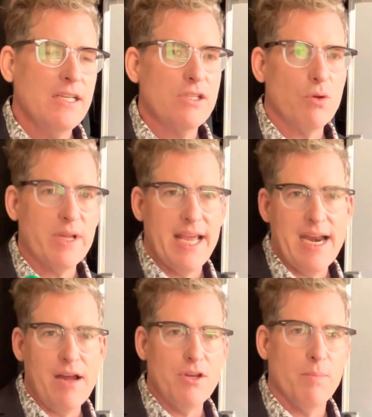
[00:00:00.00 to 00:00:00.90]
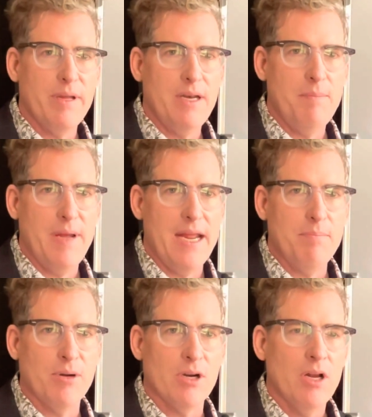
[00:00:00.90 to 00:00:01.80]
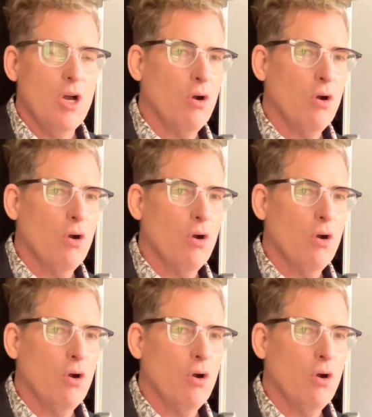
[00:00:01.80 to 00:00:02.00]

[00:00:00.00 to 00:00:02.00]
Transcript: So get out your pen and paper